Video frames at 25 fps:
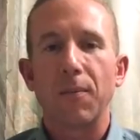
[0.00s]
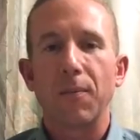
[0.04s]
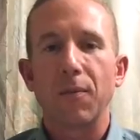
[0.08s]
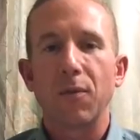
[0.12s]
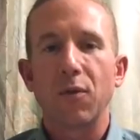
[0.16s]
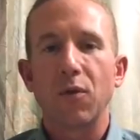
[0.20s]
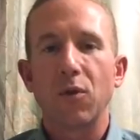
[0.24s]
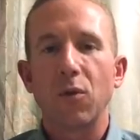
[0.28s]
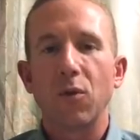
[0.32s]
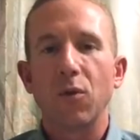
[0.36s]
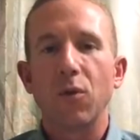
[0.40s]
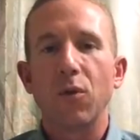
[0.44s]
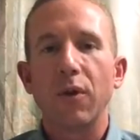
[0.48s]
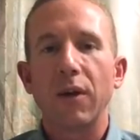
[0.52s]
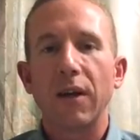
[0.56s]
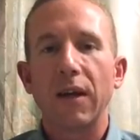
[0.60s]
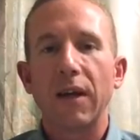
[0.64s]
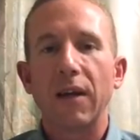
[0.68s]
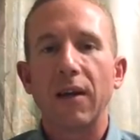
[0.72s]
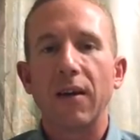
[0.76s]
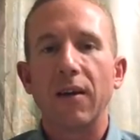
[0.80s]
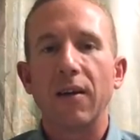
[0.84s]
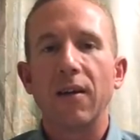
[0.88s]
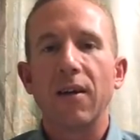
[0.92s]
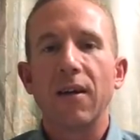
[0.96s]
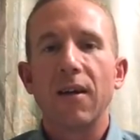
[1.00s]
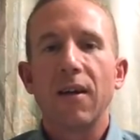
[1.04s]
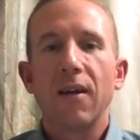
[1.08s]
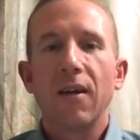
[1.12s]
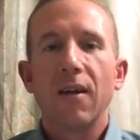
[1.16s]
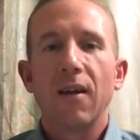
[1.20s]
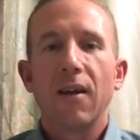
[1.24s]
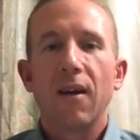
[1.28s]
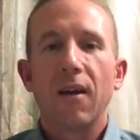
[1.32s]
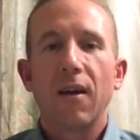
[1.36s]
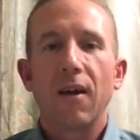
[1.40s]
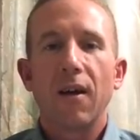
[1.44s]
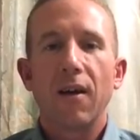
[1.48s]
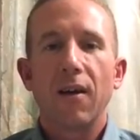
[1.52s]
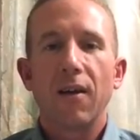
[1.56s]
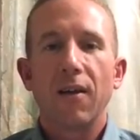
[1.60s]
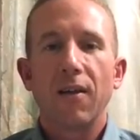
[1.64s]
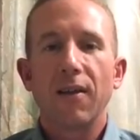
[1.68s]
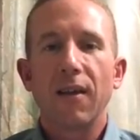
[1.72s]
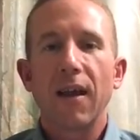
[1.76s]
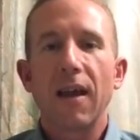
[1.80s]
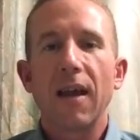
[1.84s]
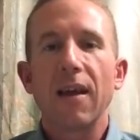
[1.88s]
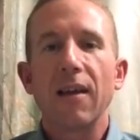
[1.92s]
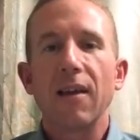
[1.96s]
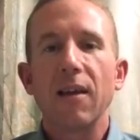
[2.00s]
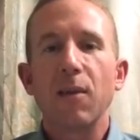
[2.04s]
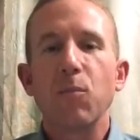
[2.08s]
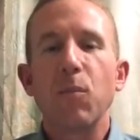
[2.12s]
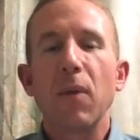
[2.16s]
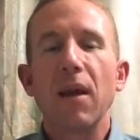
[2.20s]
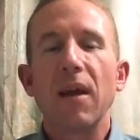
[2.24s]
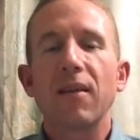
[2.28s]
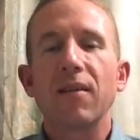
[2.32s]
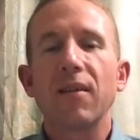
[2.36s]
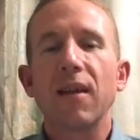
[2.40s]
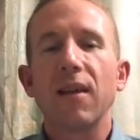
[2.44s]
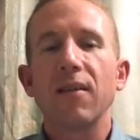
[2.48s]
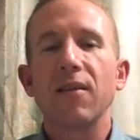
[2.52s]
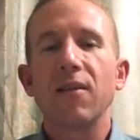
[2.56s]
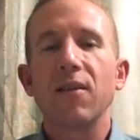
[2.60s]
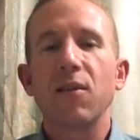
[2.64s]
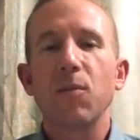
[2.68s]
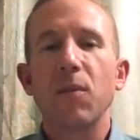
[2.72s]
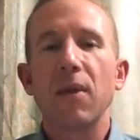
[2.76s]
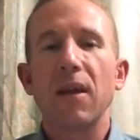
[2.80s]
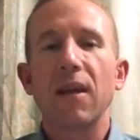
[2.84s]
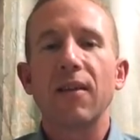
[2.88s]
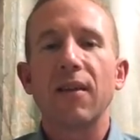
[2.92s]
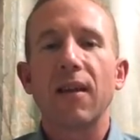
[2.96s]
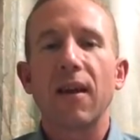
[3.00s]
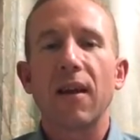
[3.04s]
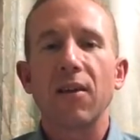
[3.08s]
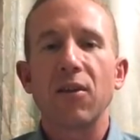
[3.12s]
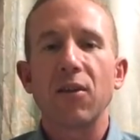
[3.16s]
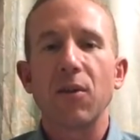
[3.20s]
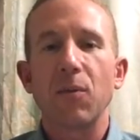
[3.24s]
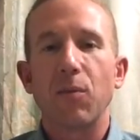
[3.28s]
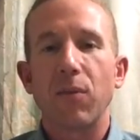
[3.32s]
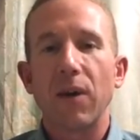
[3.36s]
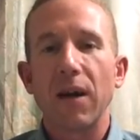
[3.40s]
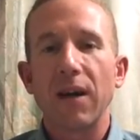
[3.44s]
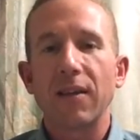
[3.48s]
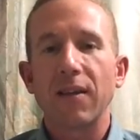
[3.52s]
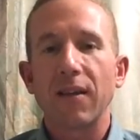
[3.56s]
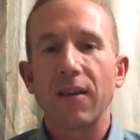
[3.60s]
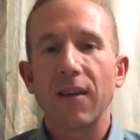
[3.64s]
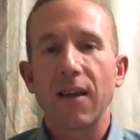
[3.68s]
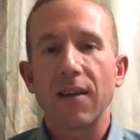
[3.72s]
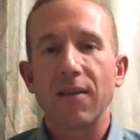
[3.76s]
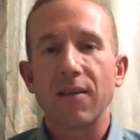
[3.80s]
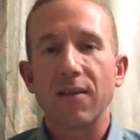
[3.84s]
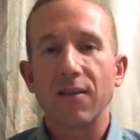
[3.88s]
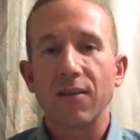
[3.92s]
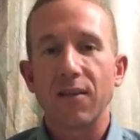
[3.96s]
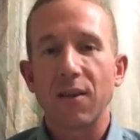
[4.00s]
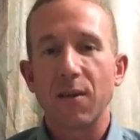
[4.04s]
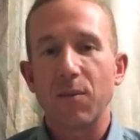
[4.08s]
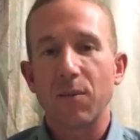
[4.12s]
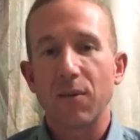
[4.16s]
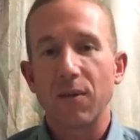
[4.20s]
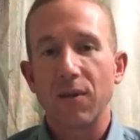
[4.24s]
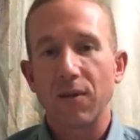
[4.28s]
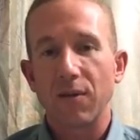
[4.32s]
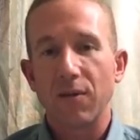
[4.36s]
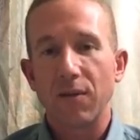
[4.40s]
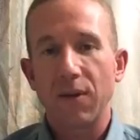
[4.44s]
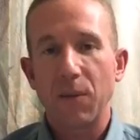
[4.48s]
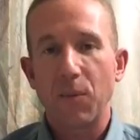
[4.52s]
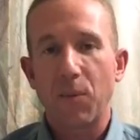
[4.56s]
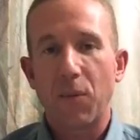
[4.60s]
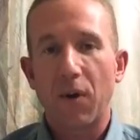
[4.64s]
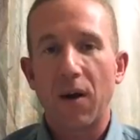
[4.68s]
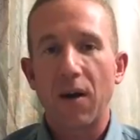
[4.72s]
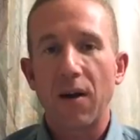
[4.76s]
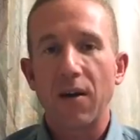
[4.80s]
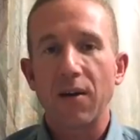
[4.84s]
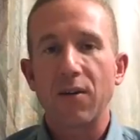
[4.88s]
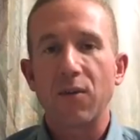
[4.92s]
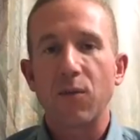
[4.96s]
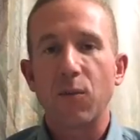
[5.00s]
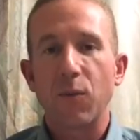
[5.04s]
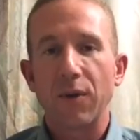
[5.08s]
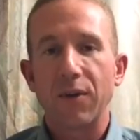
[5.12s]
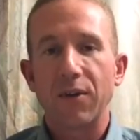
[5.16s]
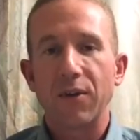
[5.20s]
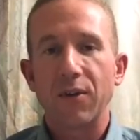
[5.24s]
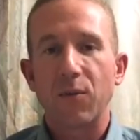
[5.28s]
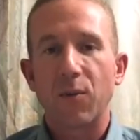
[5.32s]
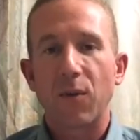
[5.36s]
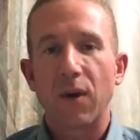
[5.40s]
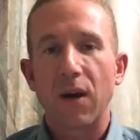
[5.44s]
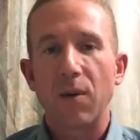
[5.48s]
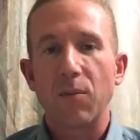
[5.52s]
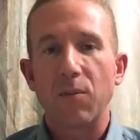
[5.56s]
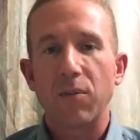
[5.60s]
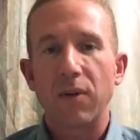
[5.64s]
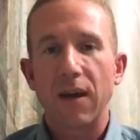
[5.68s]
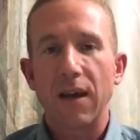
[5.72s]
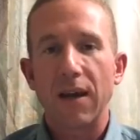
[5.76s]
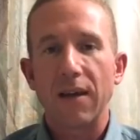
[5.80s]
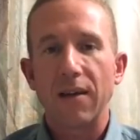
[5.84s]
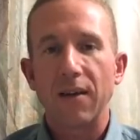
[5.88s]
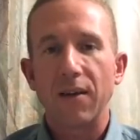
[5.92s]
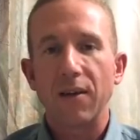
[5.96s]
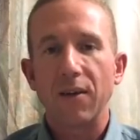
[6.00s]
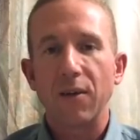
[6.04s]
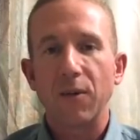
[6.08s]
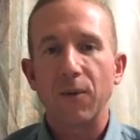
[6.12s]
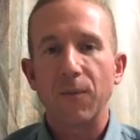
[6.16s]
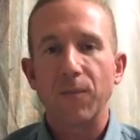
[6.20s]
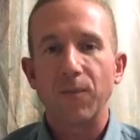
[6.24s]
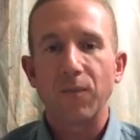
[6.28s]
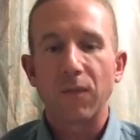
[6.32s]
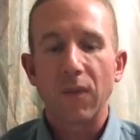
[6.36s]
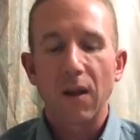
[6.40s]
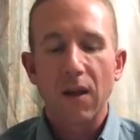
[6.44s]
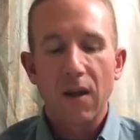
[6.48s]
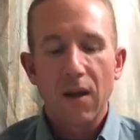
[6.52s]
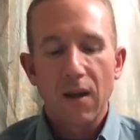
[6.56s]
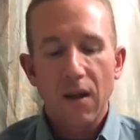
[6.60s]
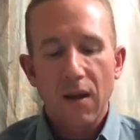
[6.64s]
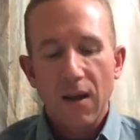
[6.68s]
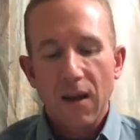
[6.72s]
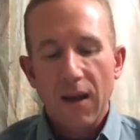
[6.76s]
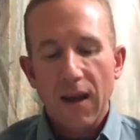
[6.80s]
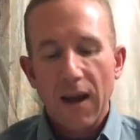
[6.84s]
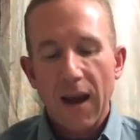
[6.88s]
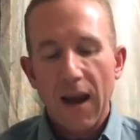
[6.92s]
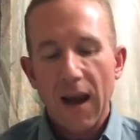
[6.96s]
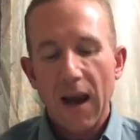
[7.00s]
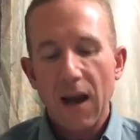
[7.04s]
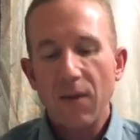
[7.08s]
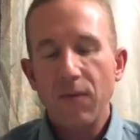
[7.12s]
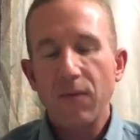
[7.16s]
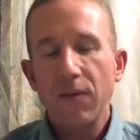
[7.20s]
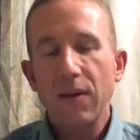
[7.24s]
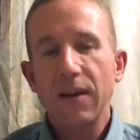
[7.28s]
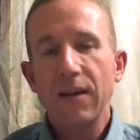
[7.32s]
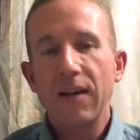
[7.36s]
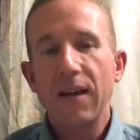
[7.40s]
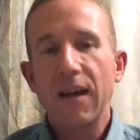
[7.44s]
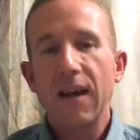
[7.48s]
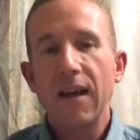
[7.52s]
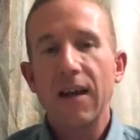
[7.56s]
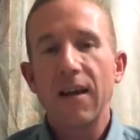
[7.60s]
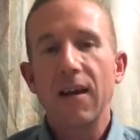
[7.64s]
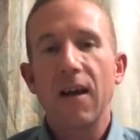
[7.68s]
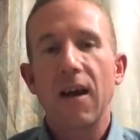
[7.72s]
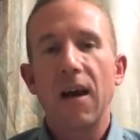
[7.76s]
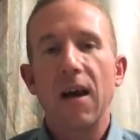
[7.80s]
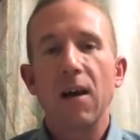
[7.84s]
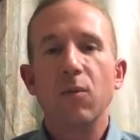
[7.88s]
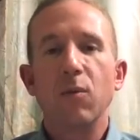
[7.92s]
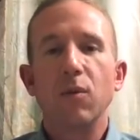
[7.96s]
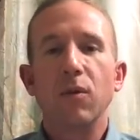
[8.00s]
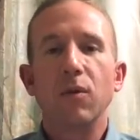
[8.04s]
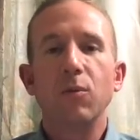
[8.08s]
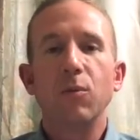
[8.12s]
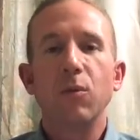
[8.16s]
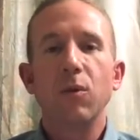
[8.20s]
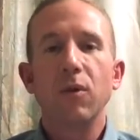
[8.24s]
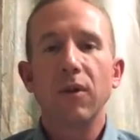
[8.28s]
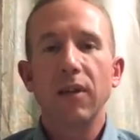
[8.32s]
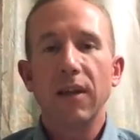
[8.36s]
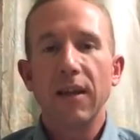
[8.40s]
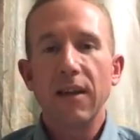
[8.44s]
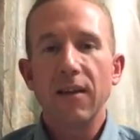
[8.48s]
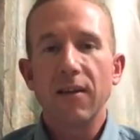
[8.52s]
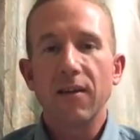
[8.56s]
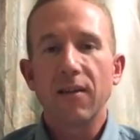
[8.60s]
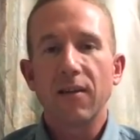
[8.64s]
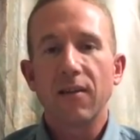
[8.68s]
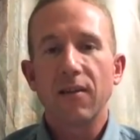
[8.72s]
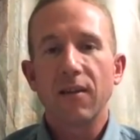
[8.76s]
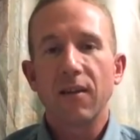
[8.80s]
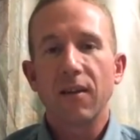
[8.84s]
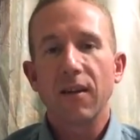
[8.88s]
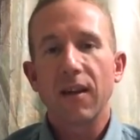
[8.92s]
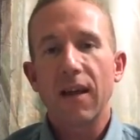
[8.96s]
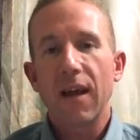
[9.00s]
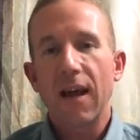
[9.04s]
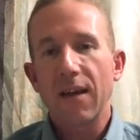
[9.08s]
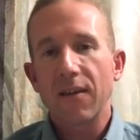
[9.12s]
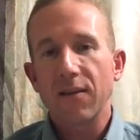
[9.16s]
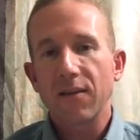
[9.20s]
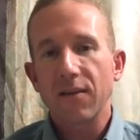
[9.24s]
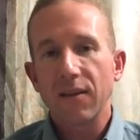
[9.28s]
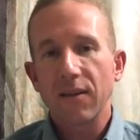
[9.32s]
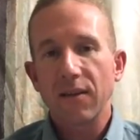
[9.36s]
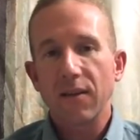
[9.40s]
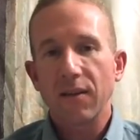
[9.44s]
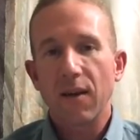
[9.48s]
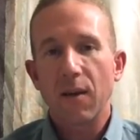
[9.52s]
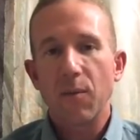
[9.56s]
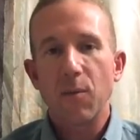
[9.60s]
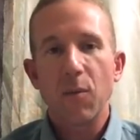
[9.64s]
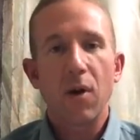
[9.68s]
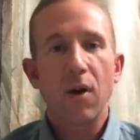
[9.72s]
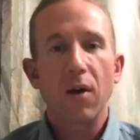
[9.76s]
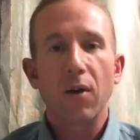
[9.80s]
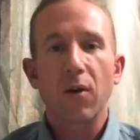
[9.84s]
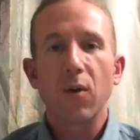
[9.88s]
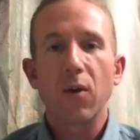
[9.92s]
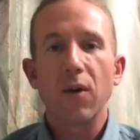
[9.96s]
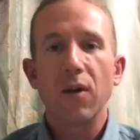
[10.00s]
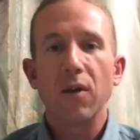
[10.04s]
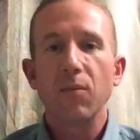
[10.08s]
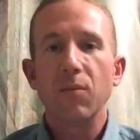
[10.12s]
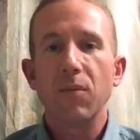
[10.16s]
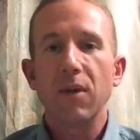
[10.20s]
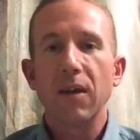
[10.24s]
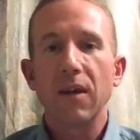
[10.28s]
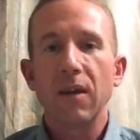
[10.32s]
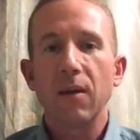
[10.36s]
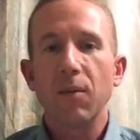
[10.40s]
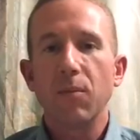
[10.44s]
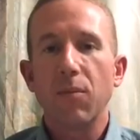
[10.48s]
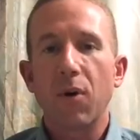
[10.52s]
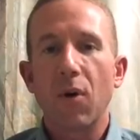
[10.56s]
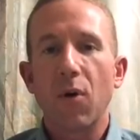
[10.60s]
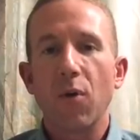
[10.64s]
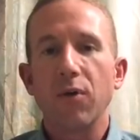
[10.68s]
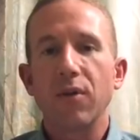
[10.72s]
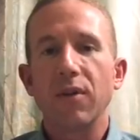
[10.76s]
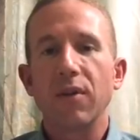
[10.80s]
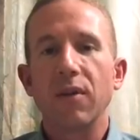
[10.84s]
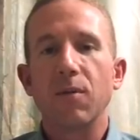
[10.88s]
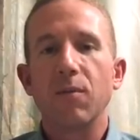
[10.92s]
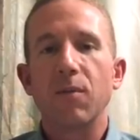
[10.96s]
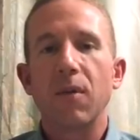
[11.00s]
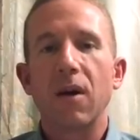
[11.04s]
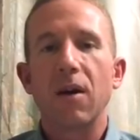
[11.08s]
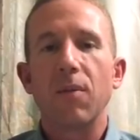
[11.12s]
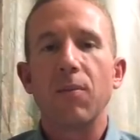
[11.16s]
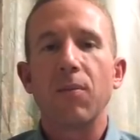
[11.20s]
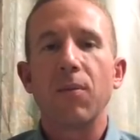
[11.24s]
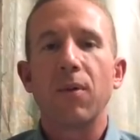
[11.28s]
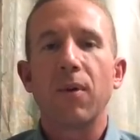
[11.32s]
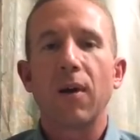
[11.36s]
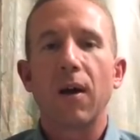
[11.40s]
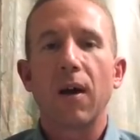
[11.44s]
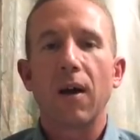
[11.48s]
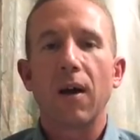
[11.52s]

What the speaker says: school year, then it makes sense to me that I should break the lessons up into 3 parts, which is what I plan to do. Every day I will release the lesson. I'm not going to be posting them up